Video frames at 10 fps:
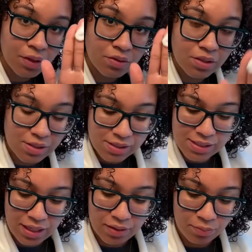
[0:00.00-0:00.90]
just a
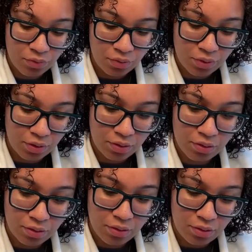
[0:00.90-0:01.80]
tad more
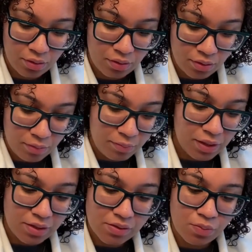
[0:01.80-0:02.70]
because